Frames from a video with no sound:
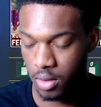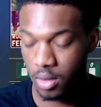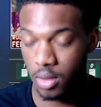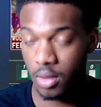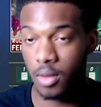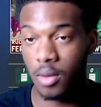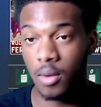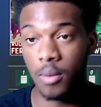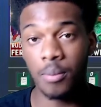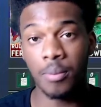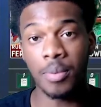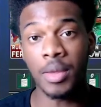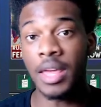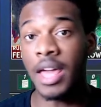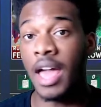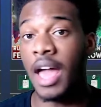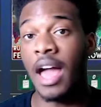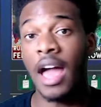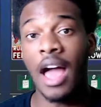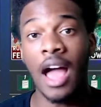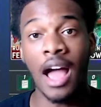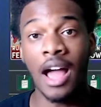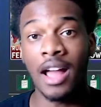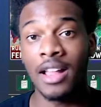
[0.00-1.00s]
But yeah,
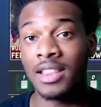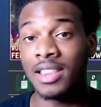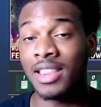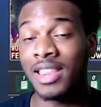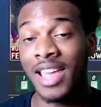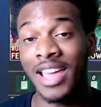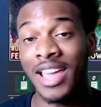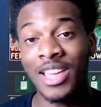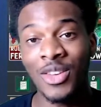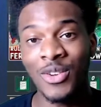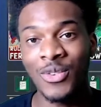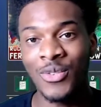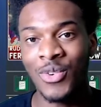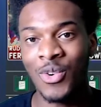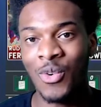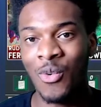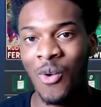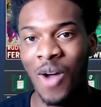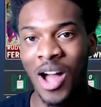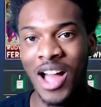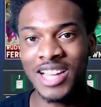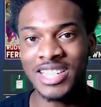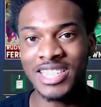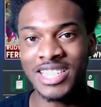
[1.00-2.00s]
thank you for
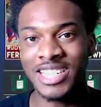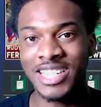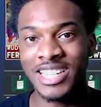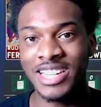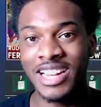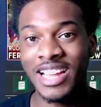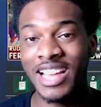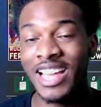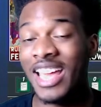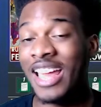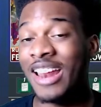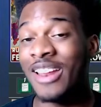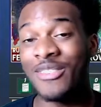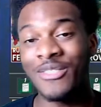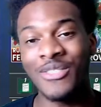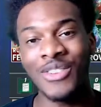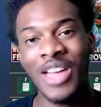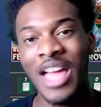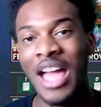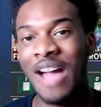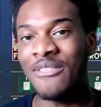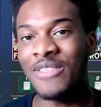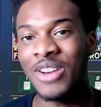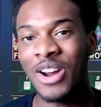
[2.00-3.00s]
watching, and if you
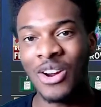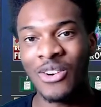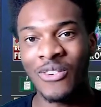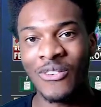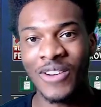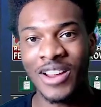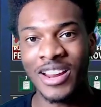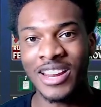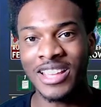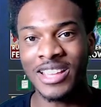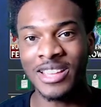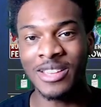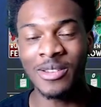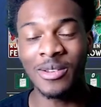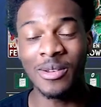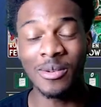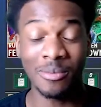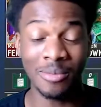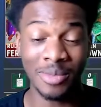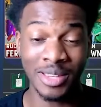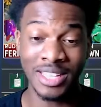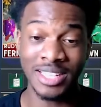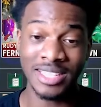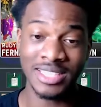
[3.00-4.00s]
haven't already,
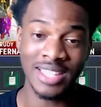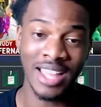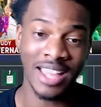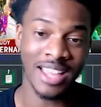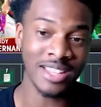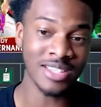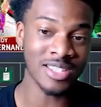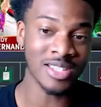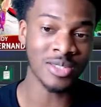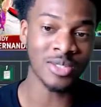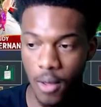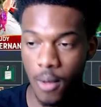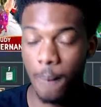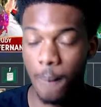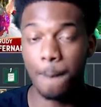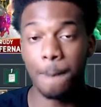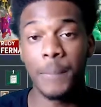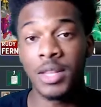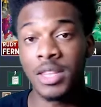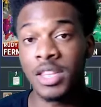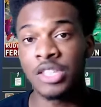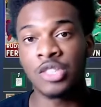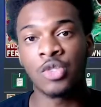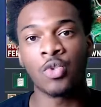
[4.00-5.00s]
please like and subscribe. But
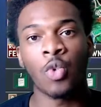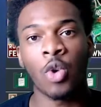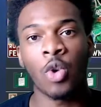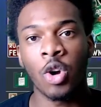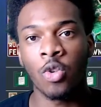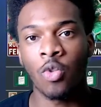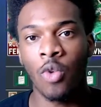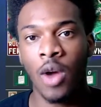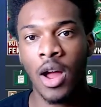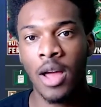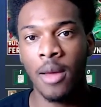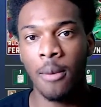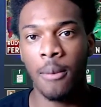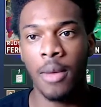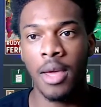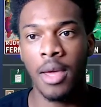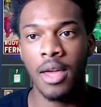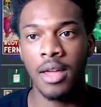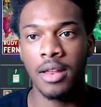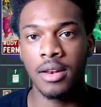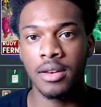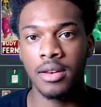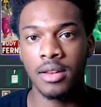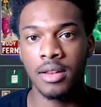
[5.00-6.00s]
this is Royal Ryan, man,
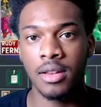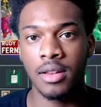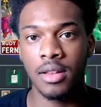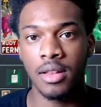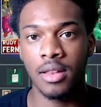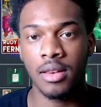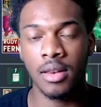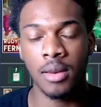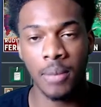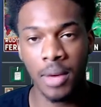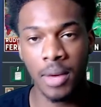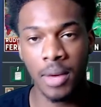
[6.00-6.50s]
and I'm out this